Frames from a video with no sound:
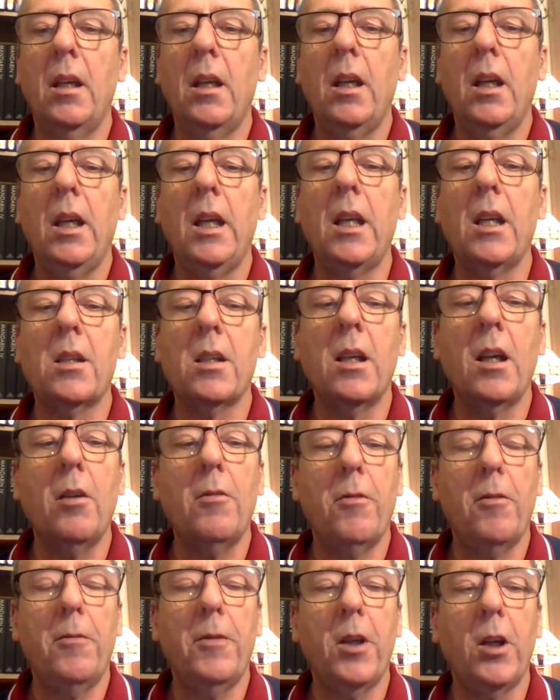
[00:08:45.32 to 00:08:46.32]
Here's an
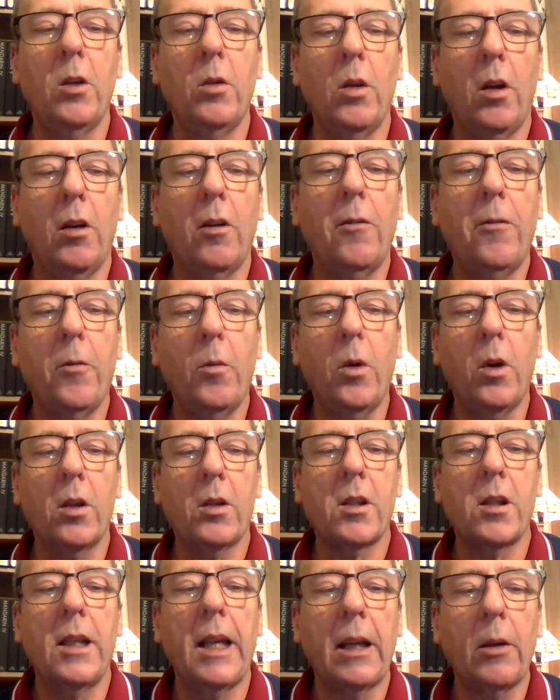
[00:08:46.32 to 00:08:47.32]
overview of
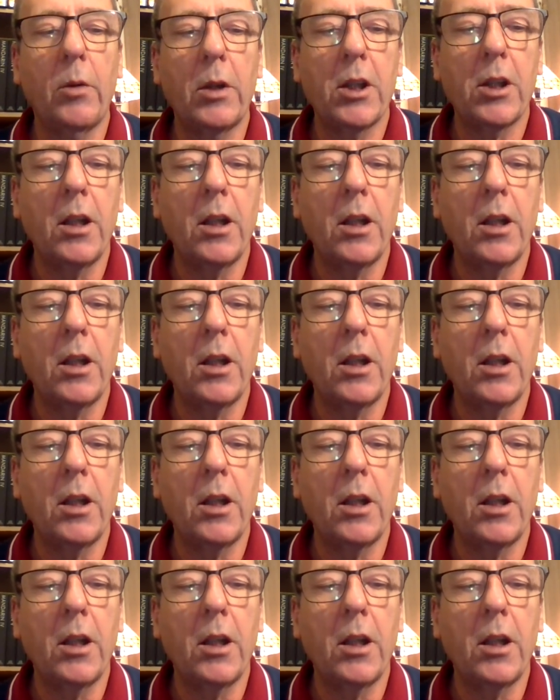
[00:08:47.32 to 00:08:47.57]
what language